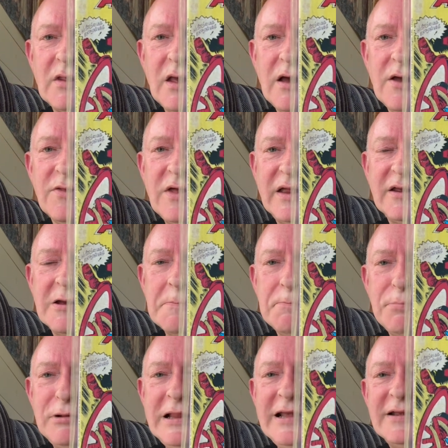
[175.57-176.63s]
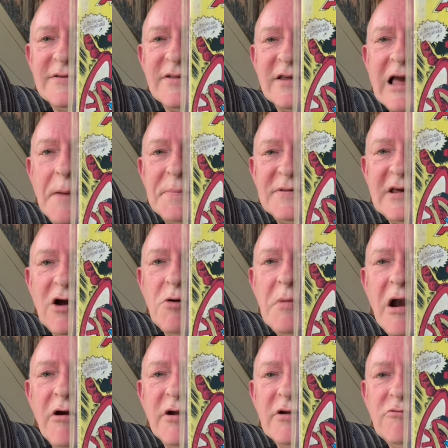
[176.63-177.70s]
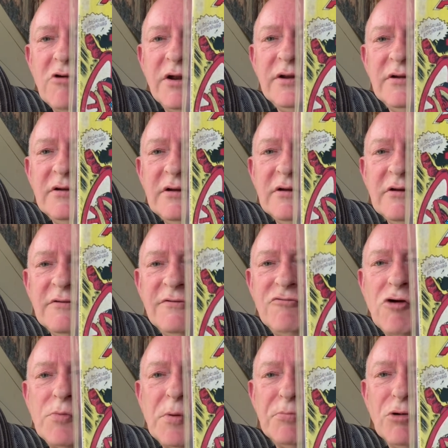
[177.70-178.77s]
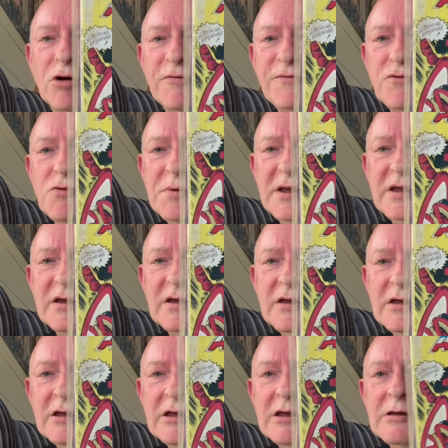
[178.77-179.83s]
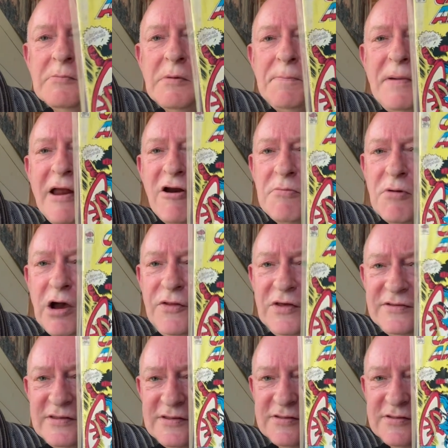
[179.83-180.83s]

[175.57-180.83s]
And that completes the Capitão America run for Robert Bloch for me. But bear in mind, this is